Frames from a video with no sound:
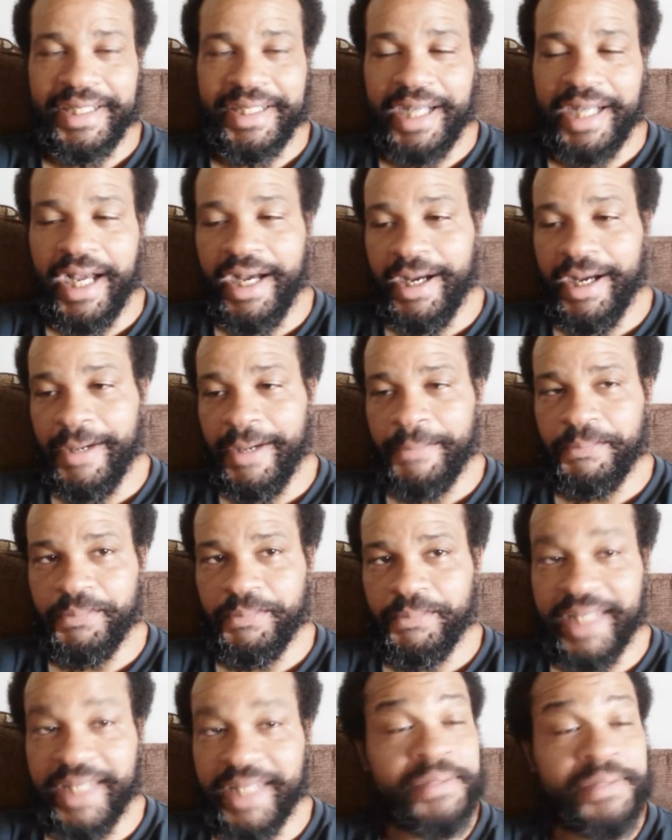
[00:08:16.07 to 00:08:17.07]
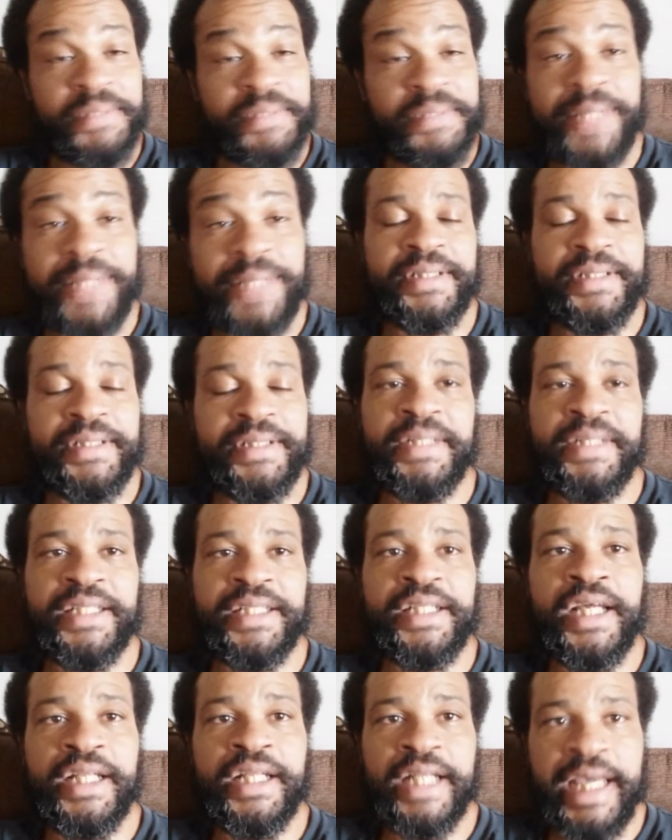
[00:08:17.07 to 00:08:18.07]
um, that, but, but, but
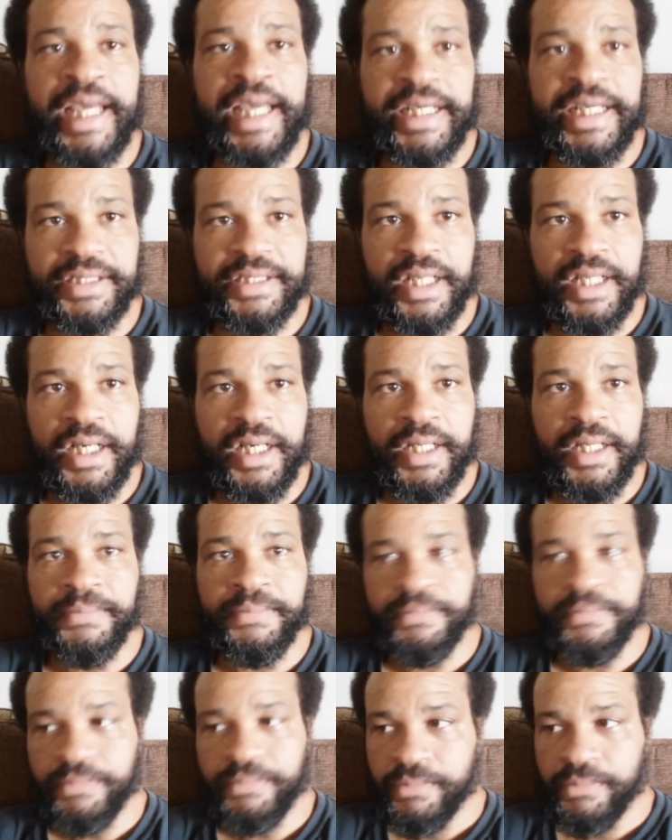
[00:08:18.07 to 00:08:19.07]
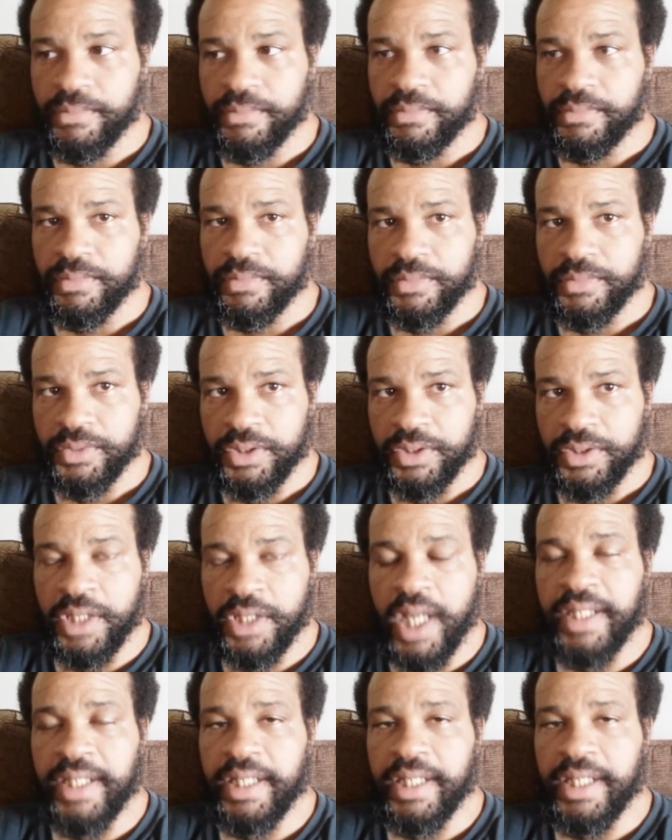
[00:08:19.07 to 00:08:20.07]
nonetheless, um,
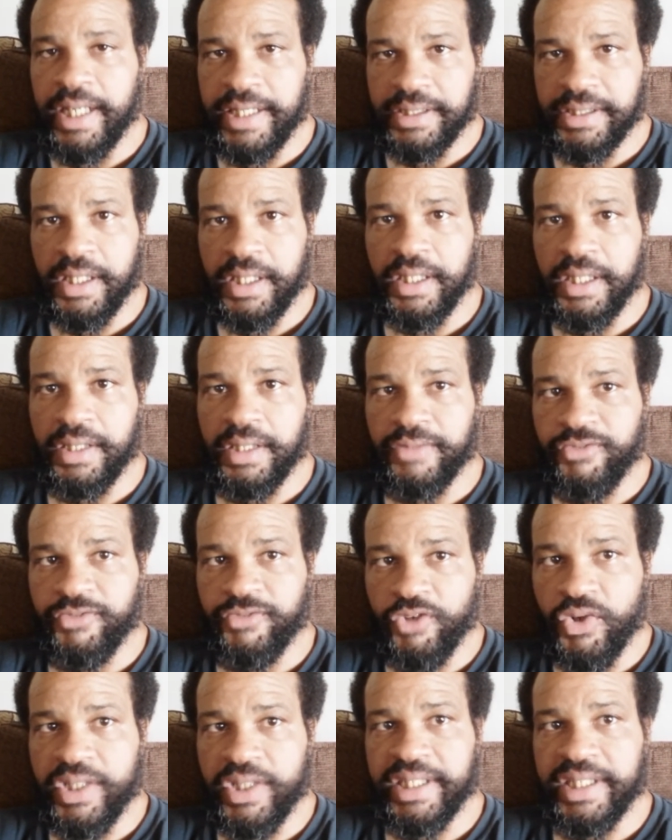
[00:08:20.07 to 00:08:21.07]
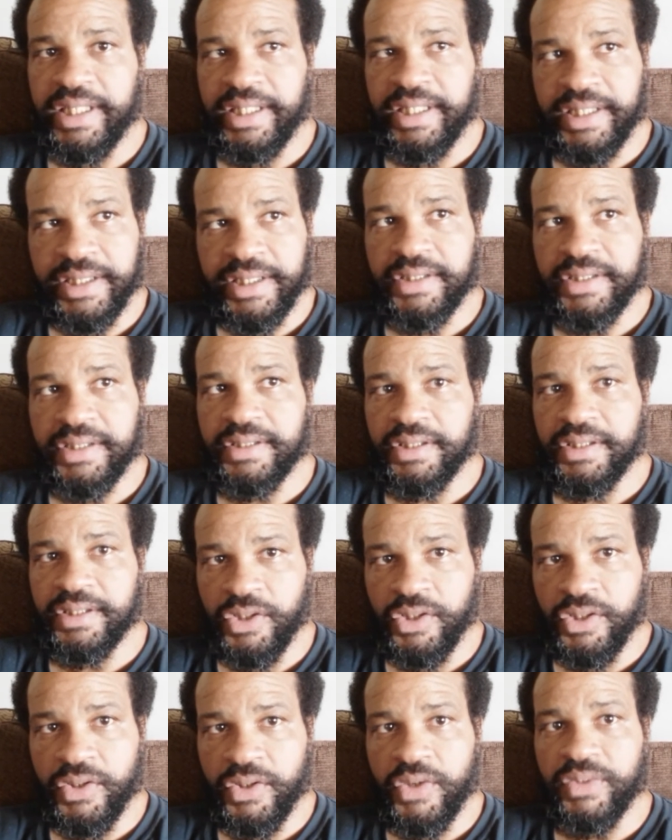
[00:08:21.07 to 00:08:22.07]
nonetheless, uh, Floyd is,
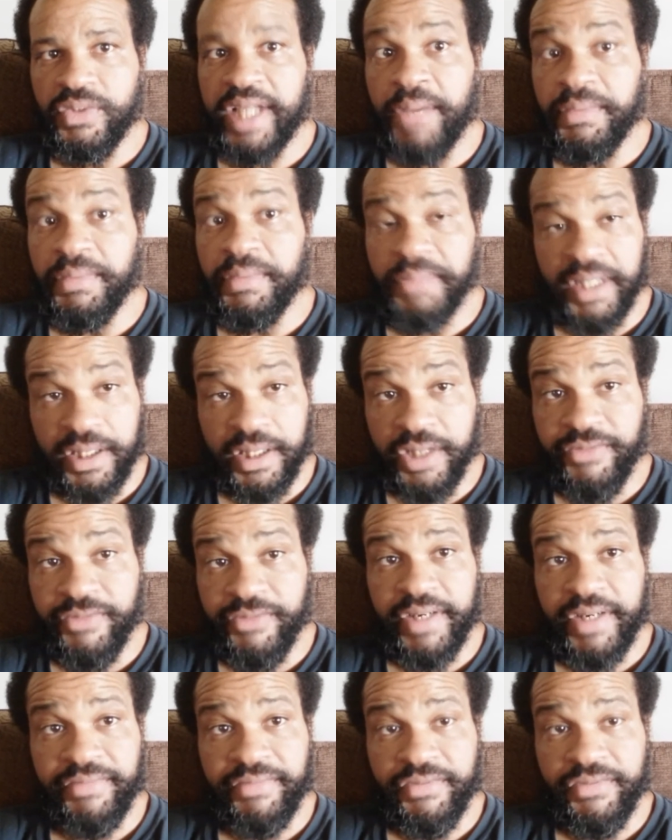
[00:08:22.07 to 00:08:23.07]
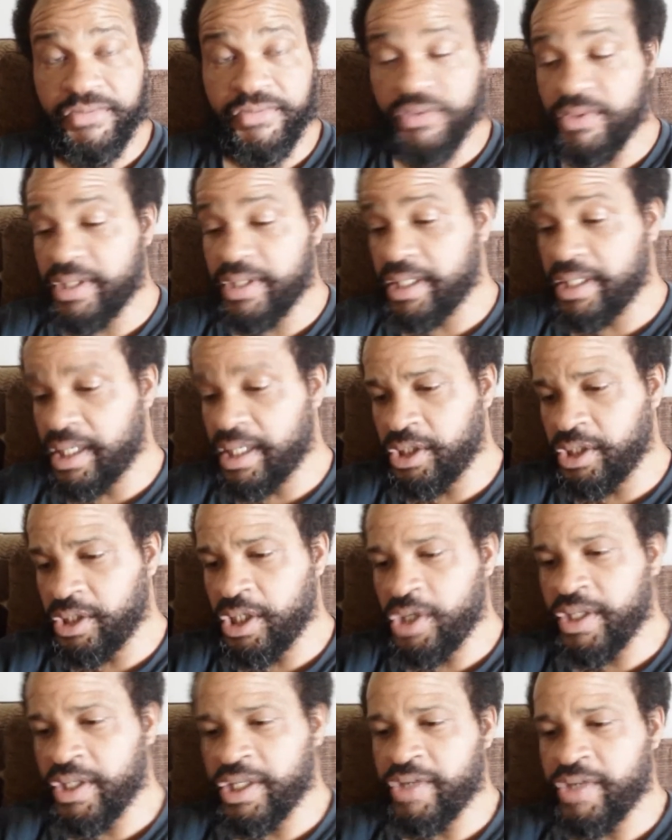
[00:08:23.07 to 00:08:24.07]
you know, that would be a good fight for Floyd. Uh, you
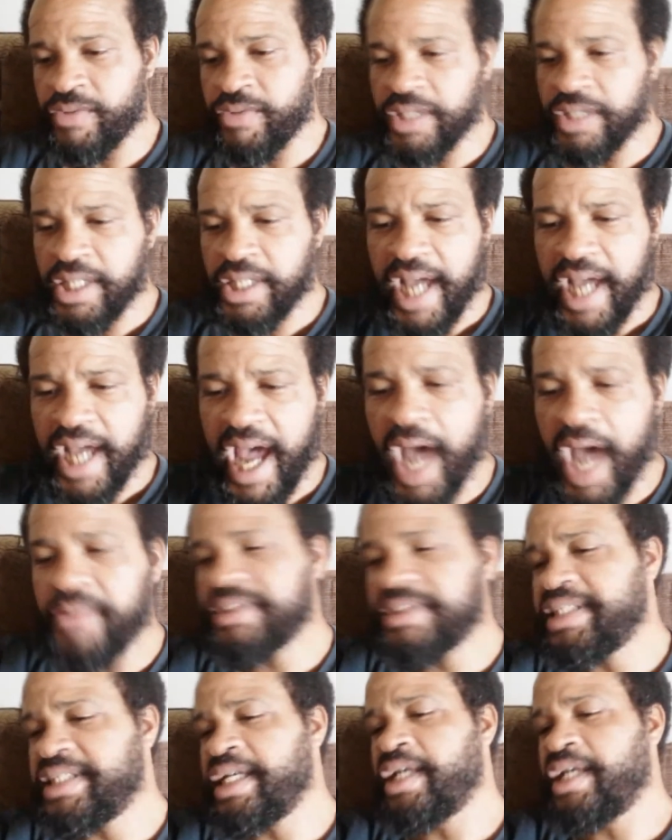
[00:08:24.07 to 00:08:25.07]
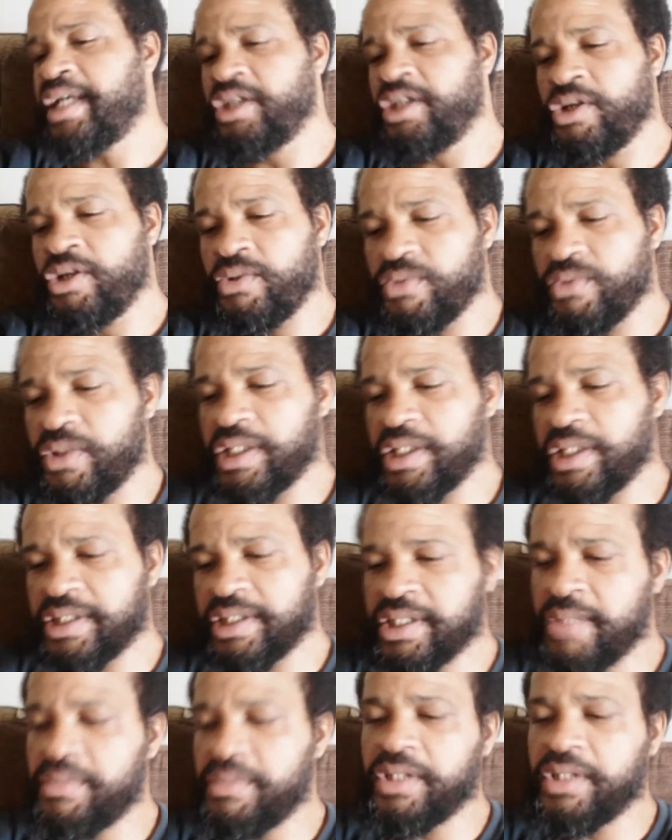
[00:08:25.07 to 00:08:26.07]
know, I was thinking, you know,
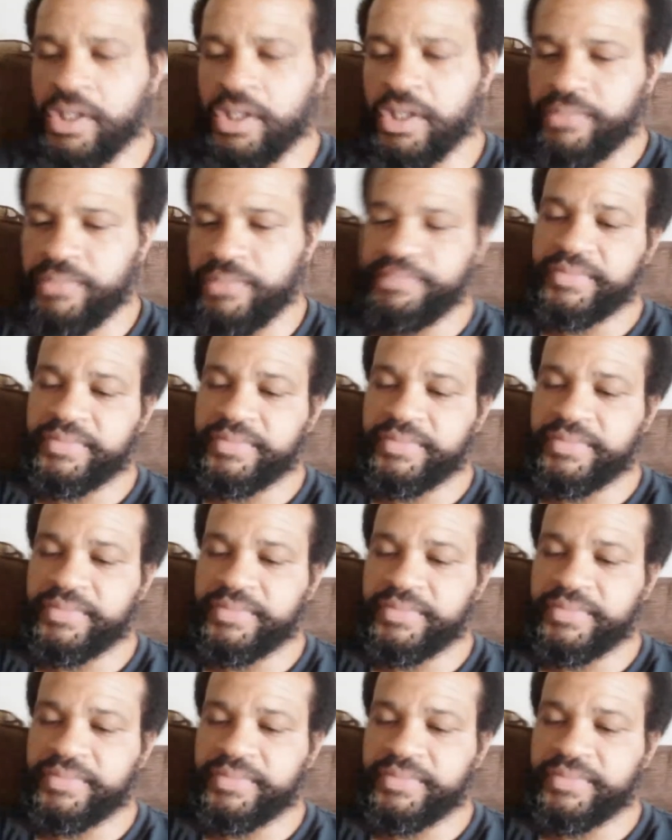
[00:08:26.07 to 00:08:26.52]
some, you know,